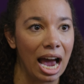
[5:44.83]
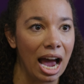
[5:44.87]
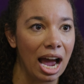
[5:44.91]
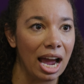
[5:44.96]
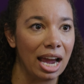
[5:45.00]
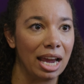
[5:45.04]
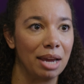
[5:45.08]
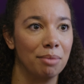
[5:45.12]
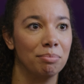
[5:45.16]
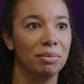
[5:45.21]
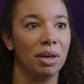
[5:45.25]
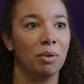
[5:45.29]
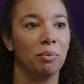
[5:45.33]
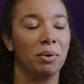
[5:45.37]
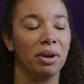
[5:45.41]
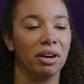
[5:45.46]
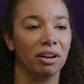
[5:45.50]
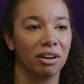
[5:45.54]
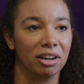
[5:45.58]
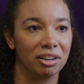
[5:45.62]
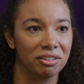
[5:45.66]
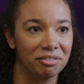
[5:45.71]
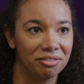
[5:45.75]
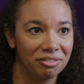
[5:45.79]
time that
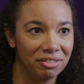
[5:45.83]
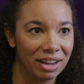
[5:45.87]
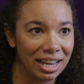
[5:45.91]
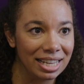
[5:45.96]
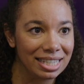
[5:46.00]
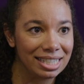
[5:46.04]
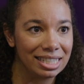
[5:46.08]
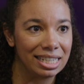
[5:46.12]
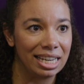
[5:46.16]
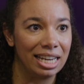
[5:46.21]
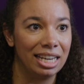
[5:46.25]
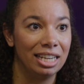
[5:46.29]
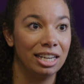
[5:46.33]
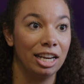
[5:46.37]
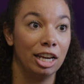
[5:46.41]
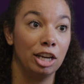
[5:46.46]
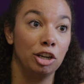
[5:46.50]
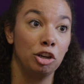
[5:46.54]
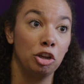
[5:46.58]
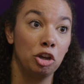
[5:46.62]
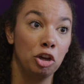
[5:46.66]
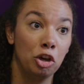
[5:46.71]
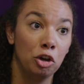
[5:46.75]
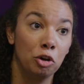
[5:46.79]
we are investing
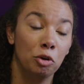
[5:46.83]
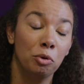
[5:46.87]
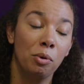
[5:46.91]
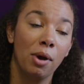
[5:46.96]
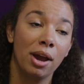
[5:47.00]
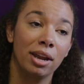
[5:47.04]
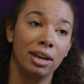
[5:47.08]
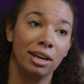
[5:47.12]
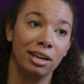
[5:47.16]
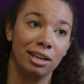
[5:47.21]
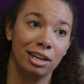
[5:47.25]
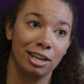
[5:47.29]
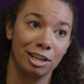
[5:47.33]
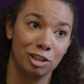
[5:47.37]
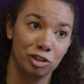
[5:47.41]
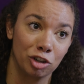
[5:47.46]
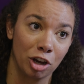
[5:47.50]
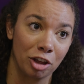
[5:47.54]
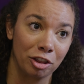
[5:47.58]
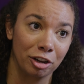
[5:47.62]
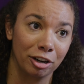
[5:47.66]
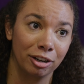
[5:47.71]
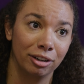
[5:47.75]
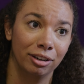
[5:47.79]
in you mm-hmm. and in mm-hmm.
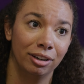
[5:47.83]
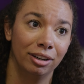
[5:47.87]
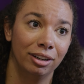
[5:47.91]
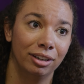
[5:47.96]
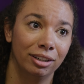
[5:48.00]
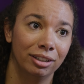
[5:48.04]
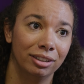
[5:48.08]
each other.